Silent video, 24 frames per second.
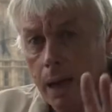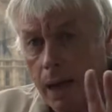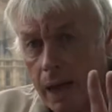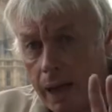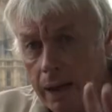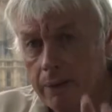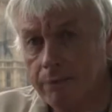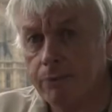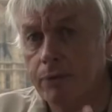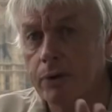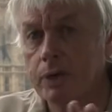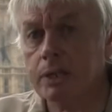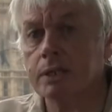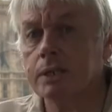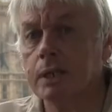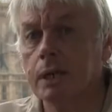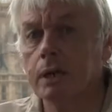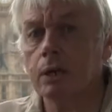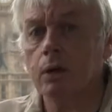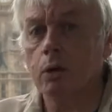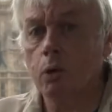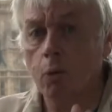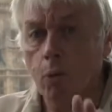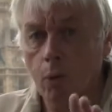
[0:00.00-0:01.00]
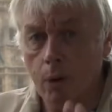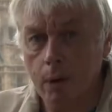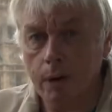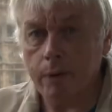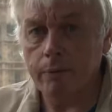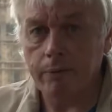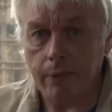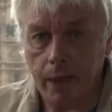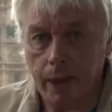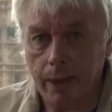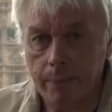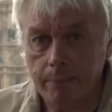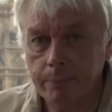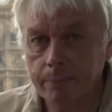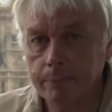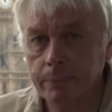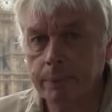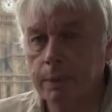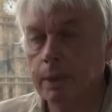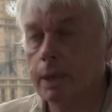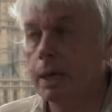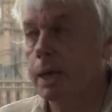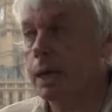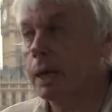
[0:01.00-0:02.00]
Every single one of them
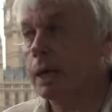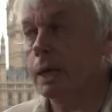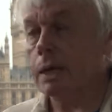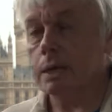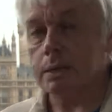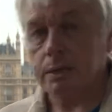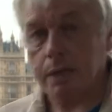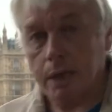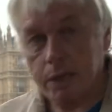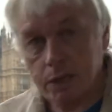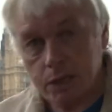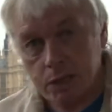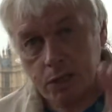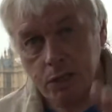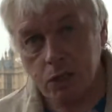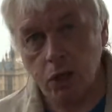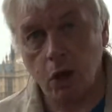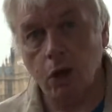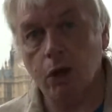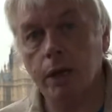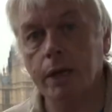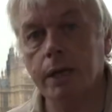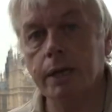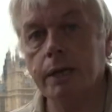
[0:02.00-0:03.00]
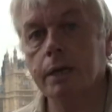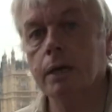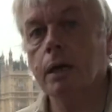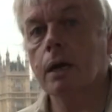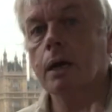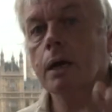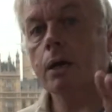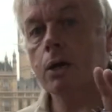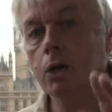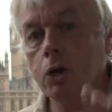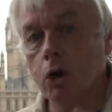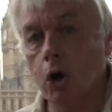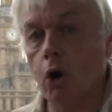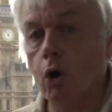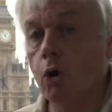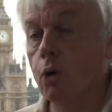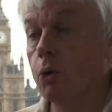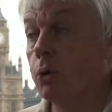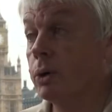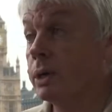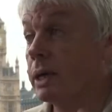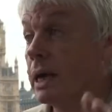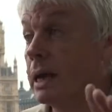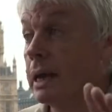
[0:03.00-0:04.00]
is a solid
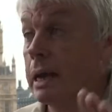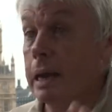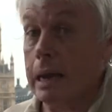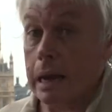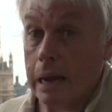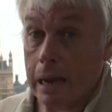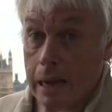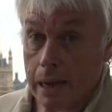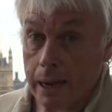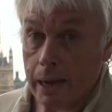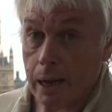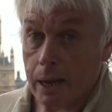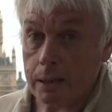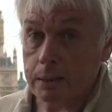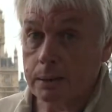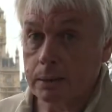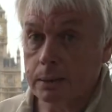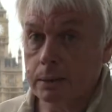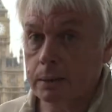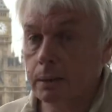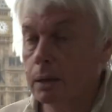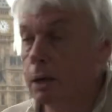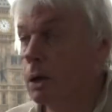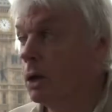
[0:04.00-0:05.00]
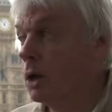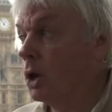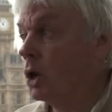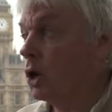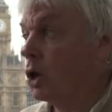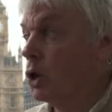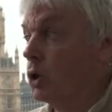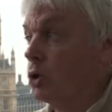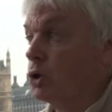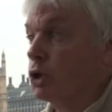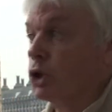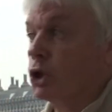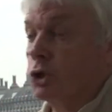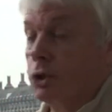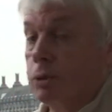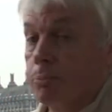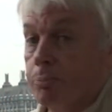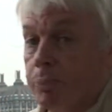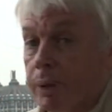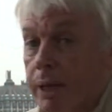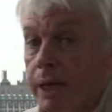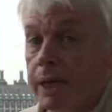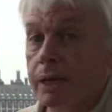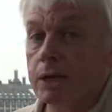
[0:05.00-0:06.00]
gold liar who
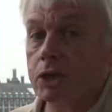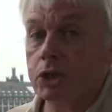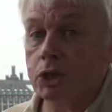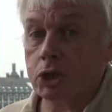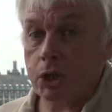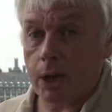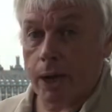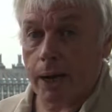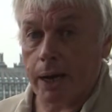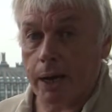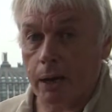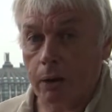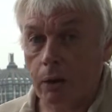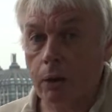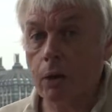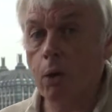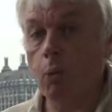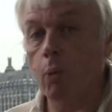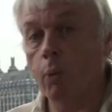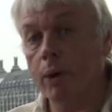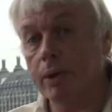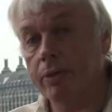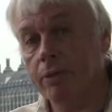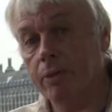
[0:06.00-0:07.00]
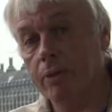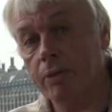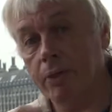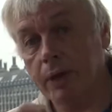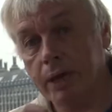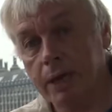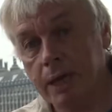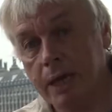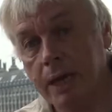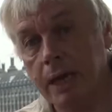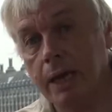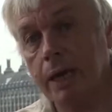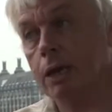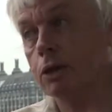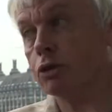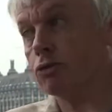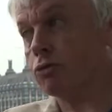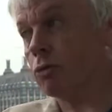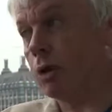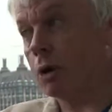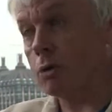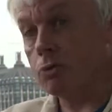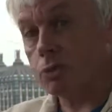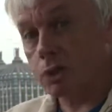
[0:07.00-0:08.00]
should be in jail with the key
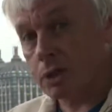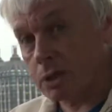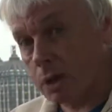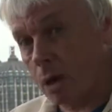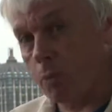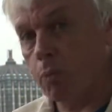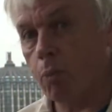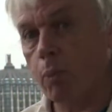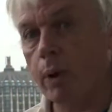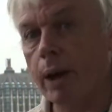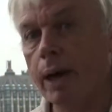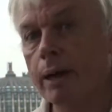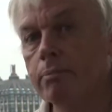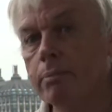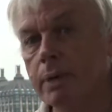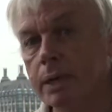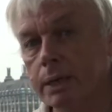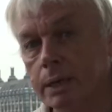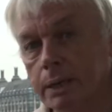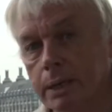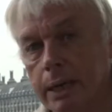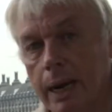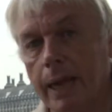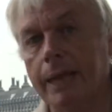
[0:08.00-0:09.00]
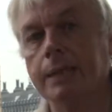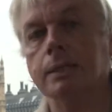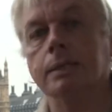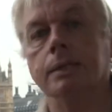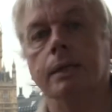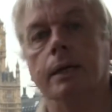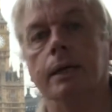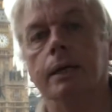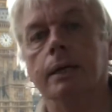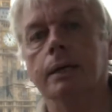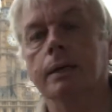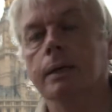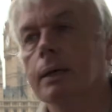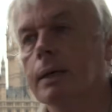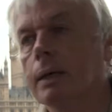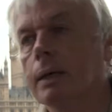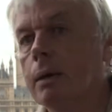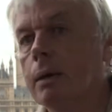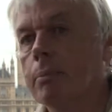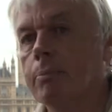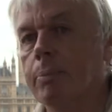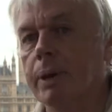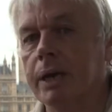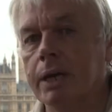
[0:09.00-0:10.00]
thrown somewhere mid-Atlantic,
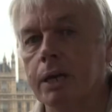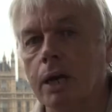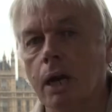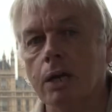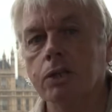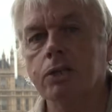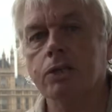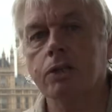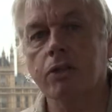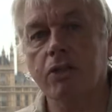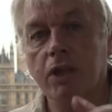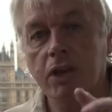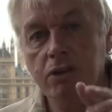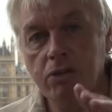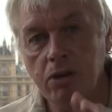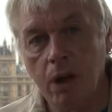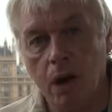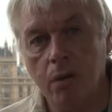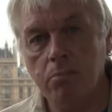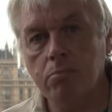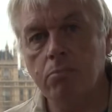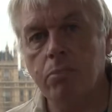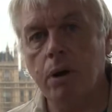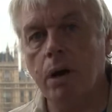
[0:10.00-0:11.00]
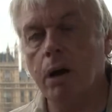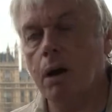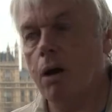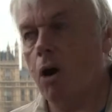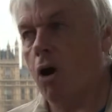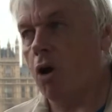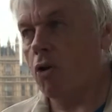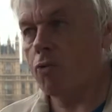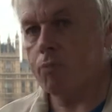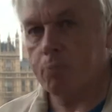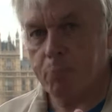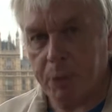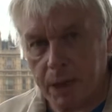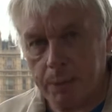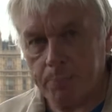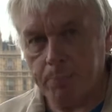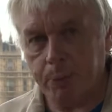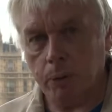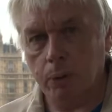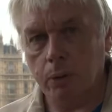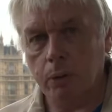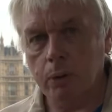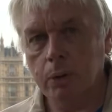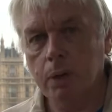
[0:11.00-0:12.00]
because the number of
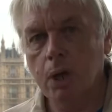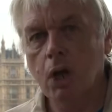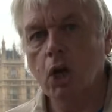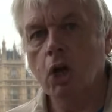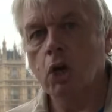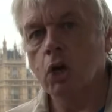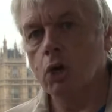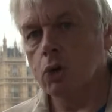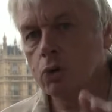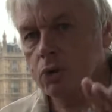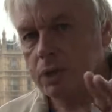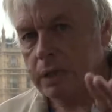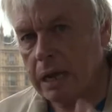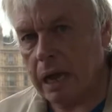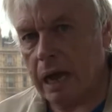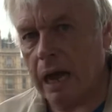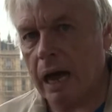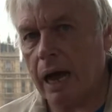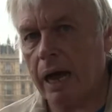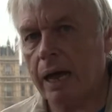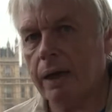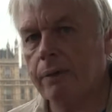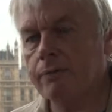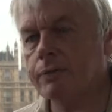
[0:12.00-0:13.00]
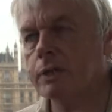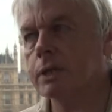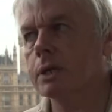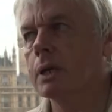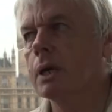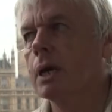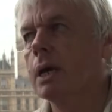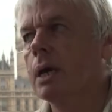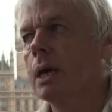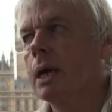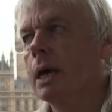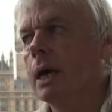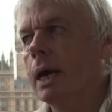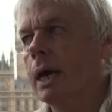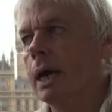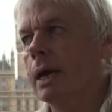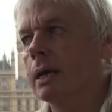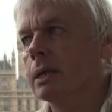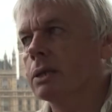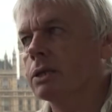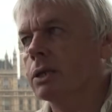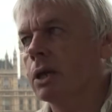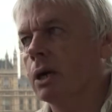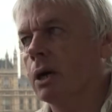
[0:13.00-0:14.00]
people whose lives,
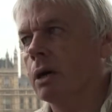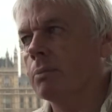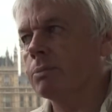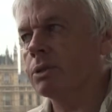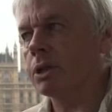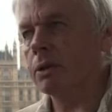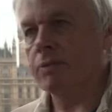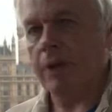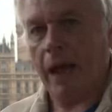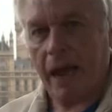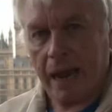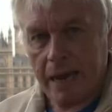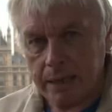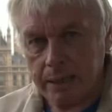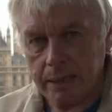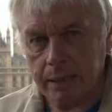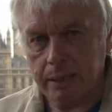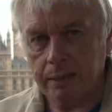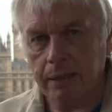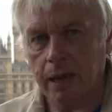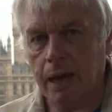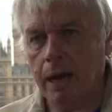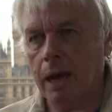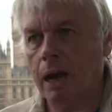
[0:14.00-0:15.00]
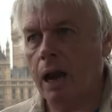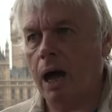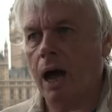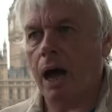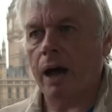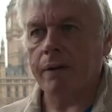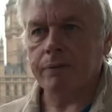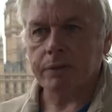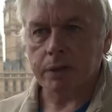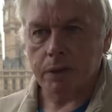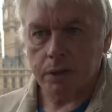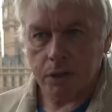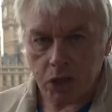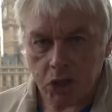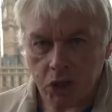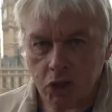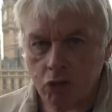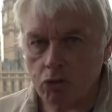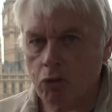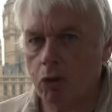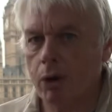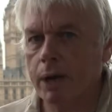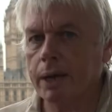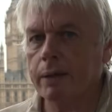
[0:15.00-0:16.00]
in terms of ending their lives and
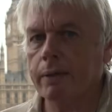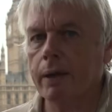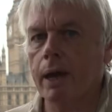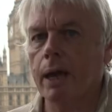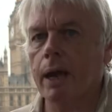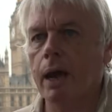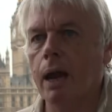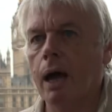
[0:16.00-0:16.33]
destroying their